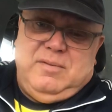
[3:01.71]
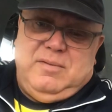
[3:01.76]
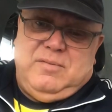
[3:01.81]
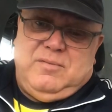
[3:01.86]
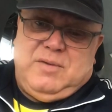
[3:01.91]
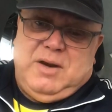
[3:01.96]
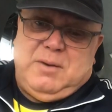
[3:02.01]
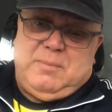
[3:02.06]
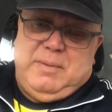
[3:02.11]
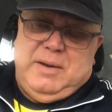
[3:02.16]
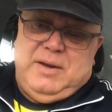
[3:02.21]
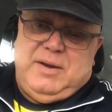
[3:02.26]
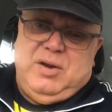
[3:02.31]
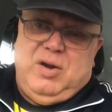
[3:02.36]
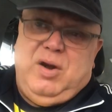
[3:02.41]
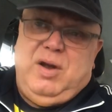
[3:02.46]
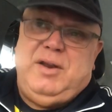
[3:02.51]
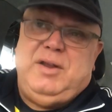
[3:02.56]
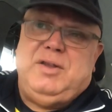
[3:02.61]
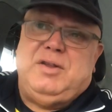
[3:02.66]
rugby, and
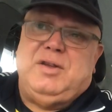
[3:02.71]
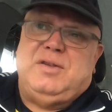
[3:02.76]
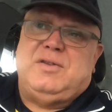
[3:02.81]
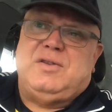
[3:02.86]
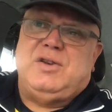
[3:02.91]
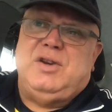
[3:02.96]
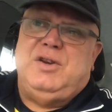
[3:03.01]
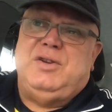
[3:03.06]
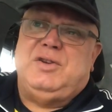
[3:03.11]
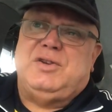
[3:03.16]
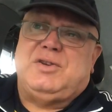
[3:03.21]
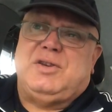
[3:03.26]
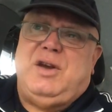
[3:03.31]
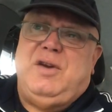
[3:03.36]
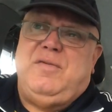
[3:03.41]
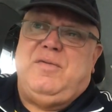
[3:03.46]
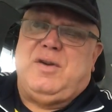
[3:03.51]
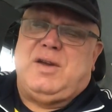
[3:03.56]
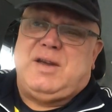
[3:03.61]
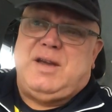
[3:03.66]
Ireland had turned us
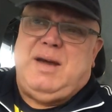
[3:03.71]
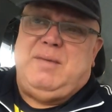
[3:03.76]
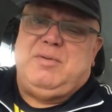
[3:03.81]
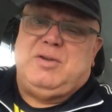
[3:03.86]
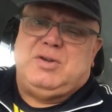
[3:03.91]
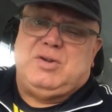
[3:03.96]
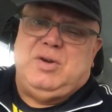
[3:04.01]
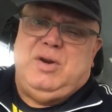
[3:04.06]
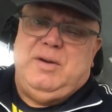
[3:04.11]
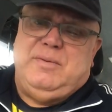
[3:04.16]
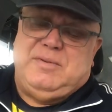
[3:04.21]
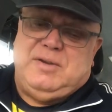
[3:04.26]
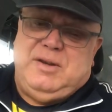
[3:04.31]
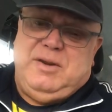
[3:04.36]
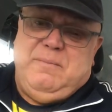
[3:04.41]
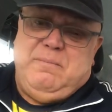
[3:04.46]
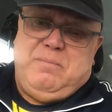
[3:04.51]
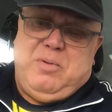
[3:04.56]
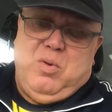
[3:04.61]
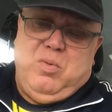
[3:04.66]
over a couple of times
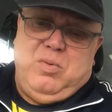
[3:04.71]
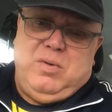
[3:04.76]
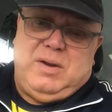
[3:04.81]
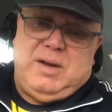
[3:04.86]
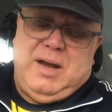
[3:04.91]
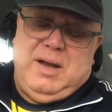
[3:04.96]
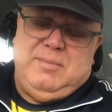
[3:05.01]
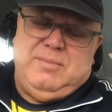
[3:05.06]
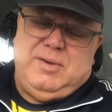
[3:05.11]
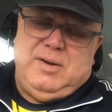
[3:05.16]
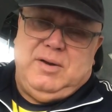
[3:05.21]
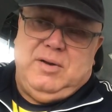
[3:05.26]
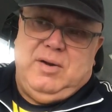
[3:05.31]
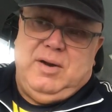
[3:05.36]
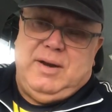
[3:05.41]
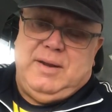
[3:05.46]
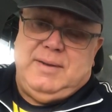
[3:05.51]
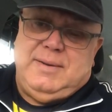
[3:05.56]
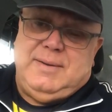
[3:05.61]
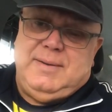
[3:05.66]
in important games in
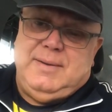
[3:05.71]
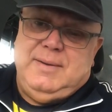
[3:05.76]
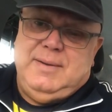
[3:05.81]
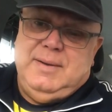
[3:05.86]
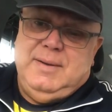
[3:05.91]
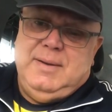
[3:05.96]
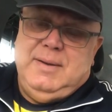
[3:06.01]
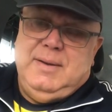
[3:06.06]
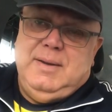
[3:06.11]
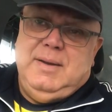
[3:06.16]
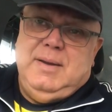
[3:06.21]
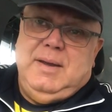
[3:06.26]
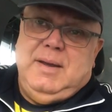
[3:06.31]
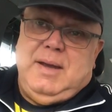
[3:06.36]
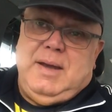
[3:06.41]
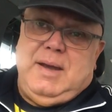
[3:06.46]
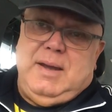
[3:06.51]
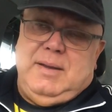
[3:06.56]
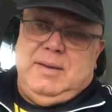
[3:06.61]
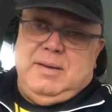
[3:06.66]
Ireland.
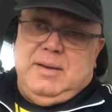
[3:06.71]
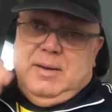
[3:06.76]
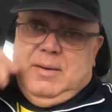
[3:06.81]
And